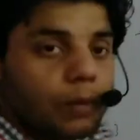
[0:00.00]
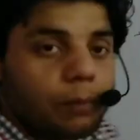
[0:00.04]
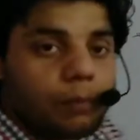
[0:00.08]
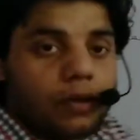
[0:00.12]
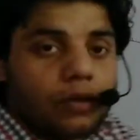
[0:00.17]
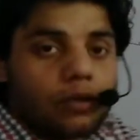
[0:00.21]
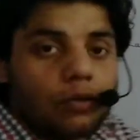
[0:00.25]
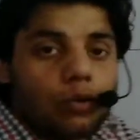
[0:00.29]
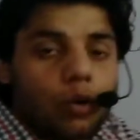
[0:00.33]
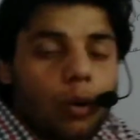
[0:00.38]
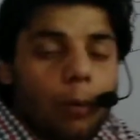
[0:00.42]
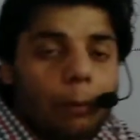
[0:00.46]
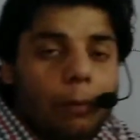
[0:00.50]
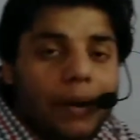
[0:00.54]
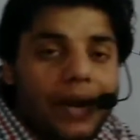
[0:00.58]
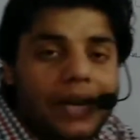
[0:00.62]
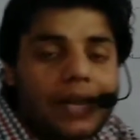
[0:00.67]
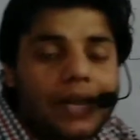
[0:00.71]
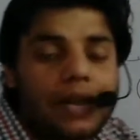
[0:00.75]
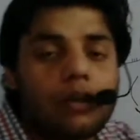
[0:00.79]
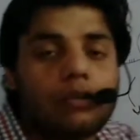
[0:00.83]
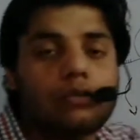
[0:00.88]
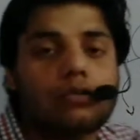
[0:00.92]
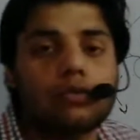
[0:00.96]
be,
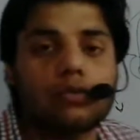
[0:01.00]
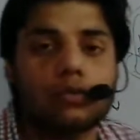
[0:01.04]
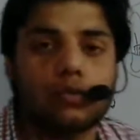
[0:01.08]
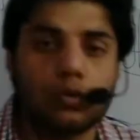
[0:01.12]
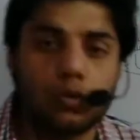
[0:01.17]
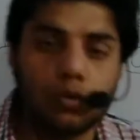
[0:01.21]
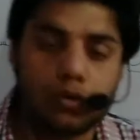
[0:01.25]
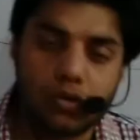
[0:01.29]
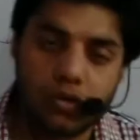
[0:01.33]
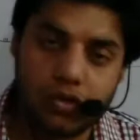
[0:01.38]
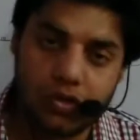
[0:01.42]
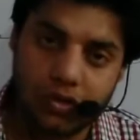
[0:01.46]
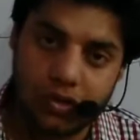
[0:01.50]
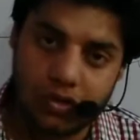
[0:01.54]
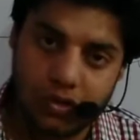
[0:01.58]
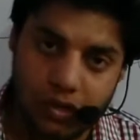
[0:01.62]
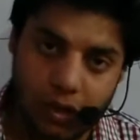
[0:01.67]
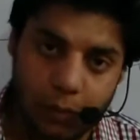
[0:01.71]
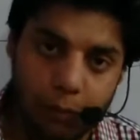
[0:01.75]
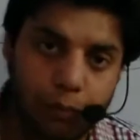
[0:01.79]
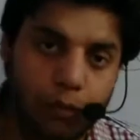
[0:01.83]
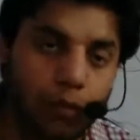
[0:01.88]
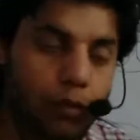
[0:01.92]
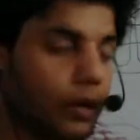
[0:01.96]
break into two
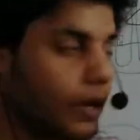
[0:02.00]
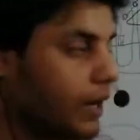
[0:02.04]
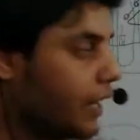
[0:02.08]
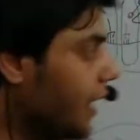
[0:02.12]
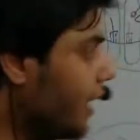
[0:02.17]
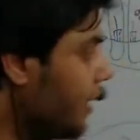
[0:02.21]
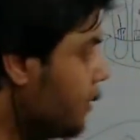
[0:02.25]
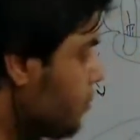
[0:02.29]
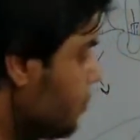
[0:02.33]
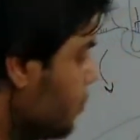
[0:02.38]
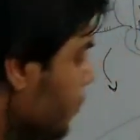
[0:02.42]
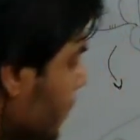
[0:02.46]
subunit, as you